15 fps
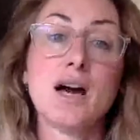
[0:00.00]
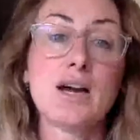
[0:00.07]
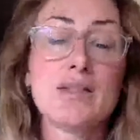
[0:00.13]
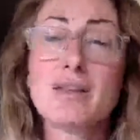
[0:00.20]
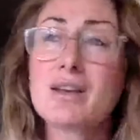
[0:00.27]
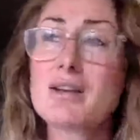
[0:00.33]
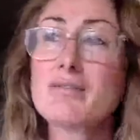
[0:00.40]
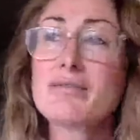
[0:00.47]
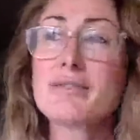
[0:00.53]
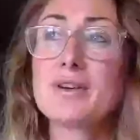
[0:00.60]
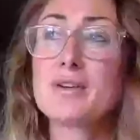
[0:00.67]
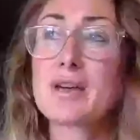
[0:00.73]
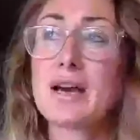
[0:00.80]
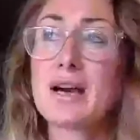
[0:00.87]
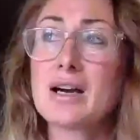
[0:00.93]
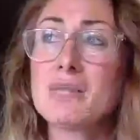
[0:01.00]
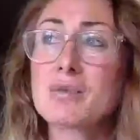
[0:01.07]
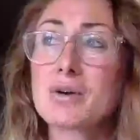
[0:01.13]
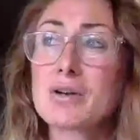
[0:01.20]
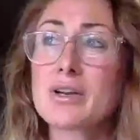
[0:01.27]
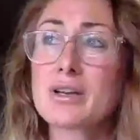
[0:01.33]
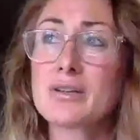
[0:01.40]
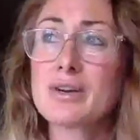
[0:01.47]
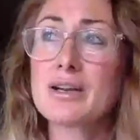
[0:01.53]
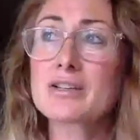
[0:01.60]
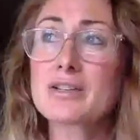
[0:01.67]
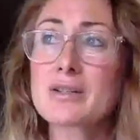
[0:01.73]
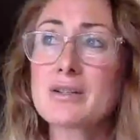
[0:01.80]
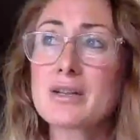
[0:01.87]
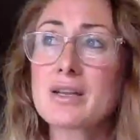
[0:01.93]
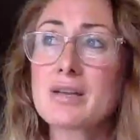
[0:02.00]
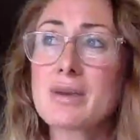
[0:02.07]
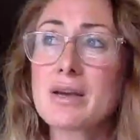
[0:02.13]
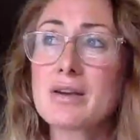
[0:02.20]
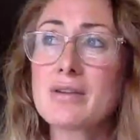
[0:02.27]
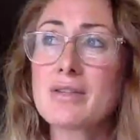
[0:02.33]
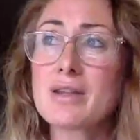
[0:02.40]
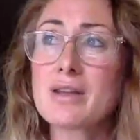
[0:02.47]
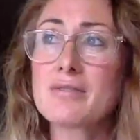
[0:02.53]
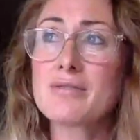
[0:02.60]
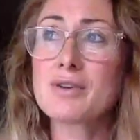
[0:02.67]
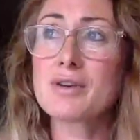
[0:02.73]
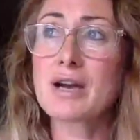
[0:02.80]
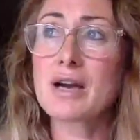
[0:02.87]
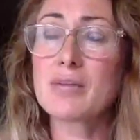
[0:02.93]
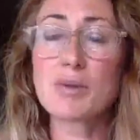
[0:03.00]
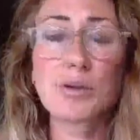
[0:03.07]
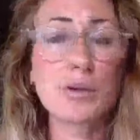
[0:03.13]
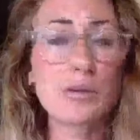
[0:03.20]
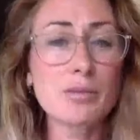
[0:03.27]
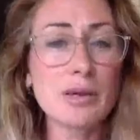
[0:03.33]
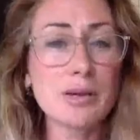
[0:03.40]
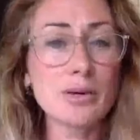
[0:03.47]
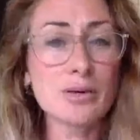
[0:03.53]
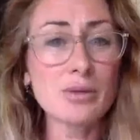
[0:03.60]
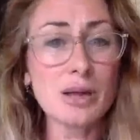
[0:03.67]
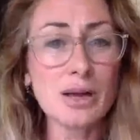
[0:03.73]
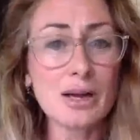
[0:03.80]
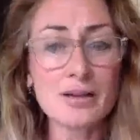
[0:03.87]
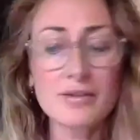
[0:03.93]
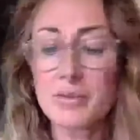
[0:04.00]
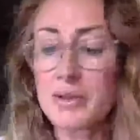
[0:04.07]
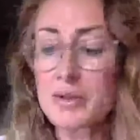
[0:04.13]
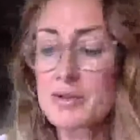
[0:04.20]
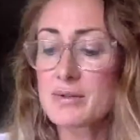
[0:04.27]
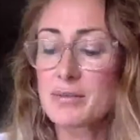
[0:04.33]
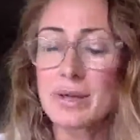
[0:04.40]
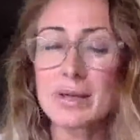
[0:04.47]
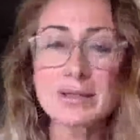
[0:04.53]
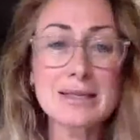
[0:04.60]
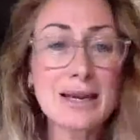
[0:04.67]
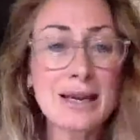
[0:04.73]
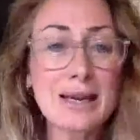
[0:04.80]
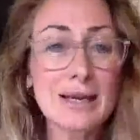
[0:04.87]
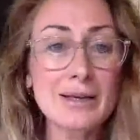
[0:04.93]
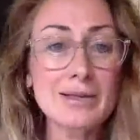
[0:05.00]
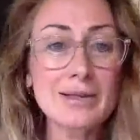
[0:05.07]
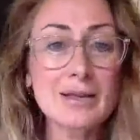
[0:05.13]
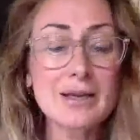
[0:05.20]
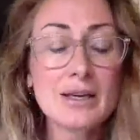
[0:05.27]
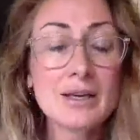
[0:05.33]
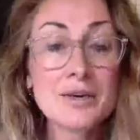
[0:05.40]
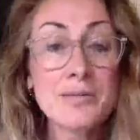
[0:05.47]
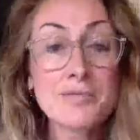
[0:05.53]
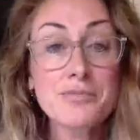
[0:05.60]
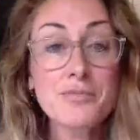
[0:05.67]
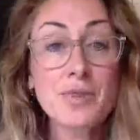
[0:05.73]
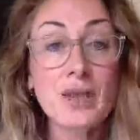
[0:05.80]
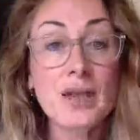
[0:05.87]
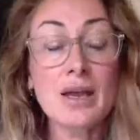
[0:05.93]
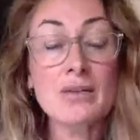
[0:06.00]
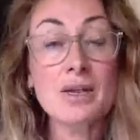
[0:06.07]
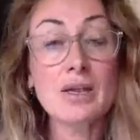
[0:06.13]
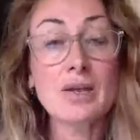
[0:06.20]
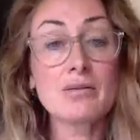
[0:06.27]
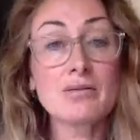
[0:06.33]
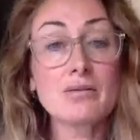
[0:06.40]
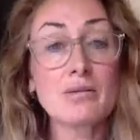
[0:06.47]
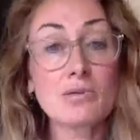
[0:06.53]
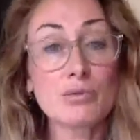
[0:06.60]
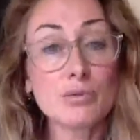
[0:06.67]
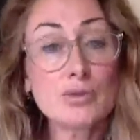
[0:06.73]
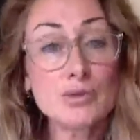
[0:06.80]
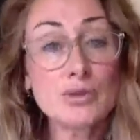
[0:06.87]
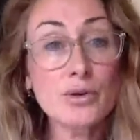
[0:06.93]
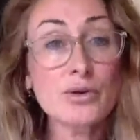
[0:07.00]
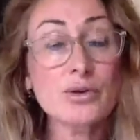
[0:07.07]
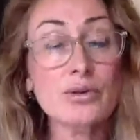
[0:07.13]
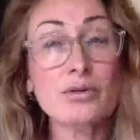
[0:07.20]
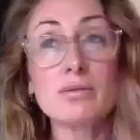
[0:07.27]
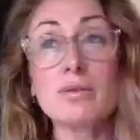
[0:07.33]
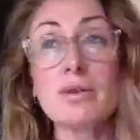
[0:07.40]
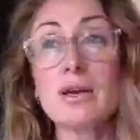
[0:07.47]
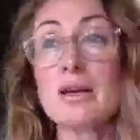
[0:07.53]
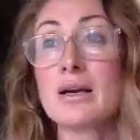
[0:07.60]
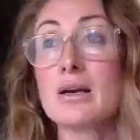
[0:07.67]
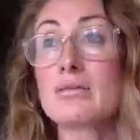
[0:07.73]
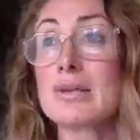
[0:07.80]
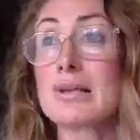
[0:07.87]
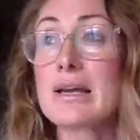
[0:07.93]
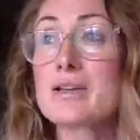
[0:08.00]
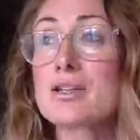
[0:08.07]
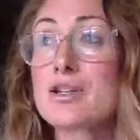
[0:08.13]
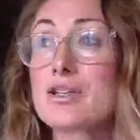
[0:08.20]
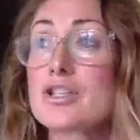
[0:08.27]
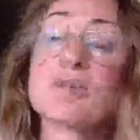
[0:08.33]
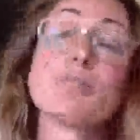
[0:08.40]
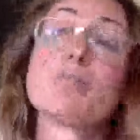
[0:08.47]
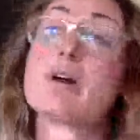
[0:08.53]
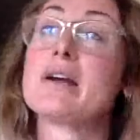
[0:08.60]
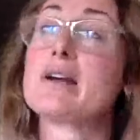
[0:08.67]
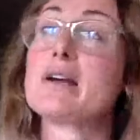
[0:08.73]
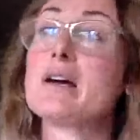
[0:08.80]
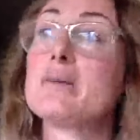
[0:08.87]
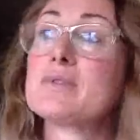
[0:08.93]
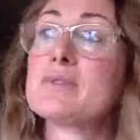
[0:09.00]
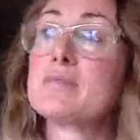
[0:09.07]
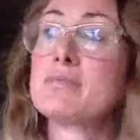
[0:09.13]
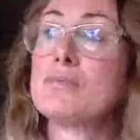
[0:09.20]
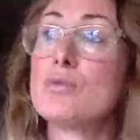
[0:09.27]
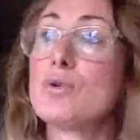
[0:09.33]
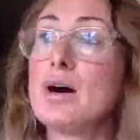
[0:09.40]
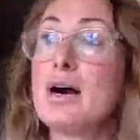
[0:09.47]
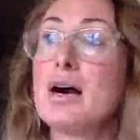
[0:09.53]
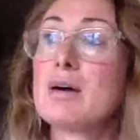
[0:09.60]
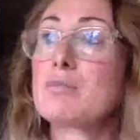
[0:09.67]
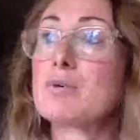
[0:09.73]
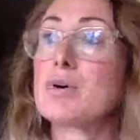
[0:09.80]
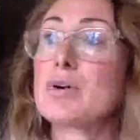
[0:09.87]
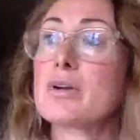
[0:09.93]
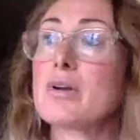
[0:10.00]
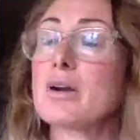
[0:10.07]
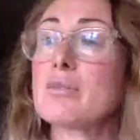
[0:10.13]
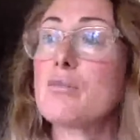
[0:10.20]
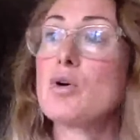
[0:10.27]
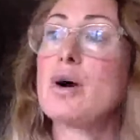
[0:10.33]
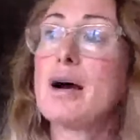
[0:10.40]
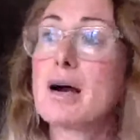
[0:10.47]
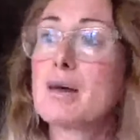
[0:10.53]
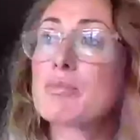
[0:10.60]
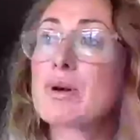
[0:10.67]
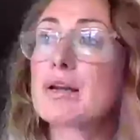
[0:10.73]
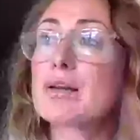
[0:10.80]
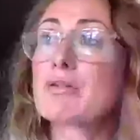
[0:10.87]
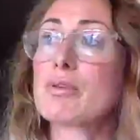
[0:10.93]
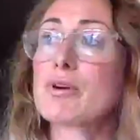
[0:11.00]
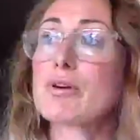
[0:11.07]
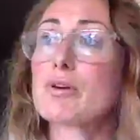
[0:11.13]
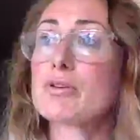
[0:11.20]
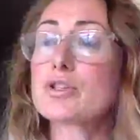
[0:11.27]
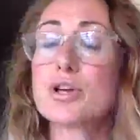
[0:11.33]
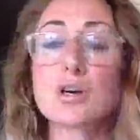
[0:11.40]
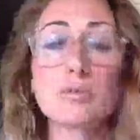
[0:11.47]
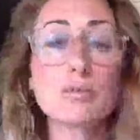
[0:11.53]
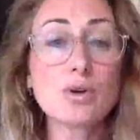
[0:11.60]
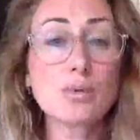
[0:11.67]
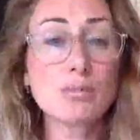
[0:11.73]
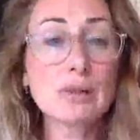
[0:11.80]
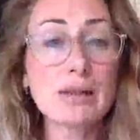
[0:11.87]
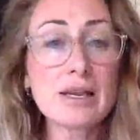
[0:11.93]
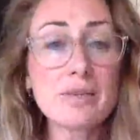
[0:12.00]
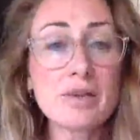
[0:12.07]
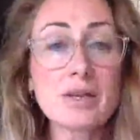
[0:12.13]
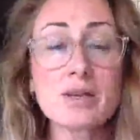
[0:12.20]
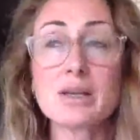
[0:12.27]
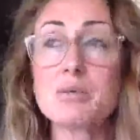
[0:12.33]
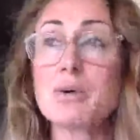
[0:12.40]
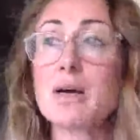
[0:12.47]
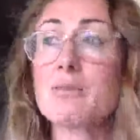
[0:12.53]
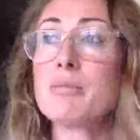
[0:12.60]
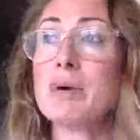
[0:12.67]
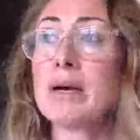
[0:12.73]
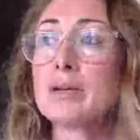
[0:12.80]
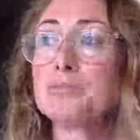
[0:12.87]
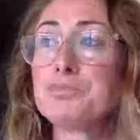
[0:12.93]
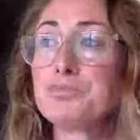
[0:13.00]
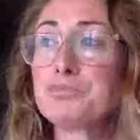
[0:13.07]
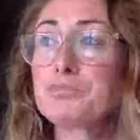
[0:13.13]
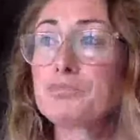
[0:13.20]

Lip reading: I think I've felt heartbroken. If I actually think about it, I think I've felt heartbroken my whole life because of my dad. And then through certain relationship breakups, more heartbreak thrown on top. Not blaming anyone, but